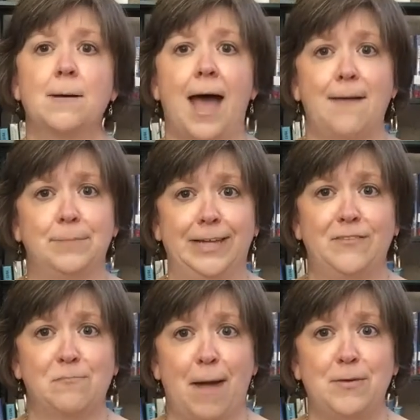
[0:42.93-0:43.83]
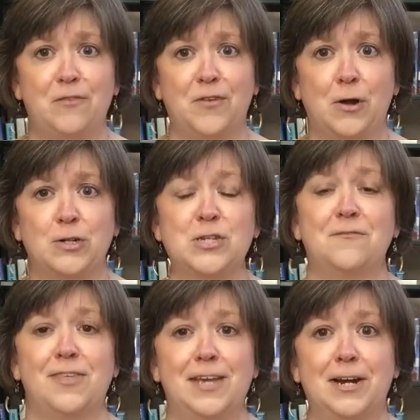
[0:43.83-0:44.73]
I believe this might be the first of
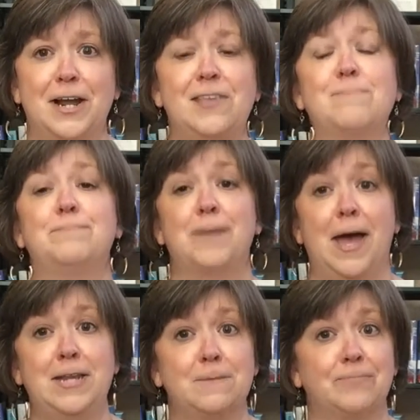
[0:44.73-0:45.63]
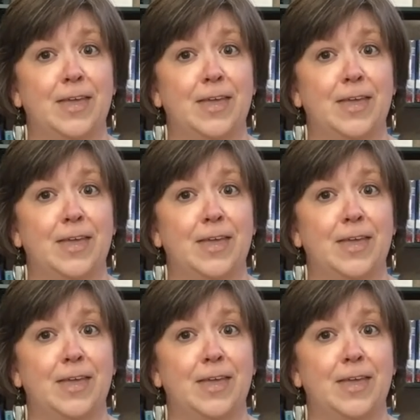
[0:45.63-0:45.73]
the series, but